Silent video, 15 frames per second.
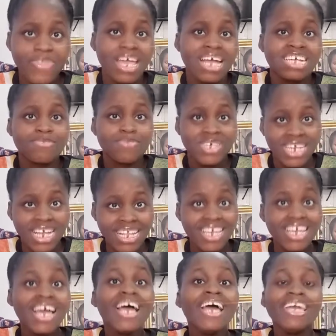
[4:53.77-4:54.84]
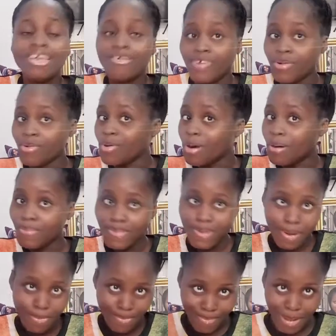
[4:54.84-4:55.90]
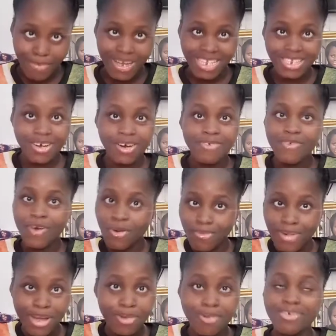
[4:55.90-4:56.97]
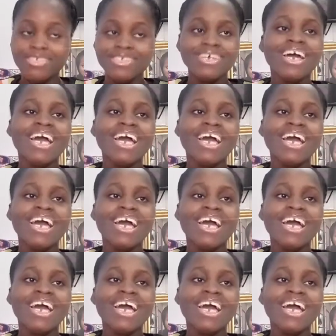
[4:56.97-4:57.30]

especially if I woke up by myself on my own.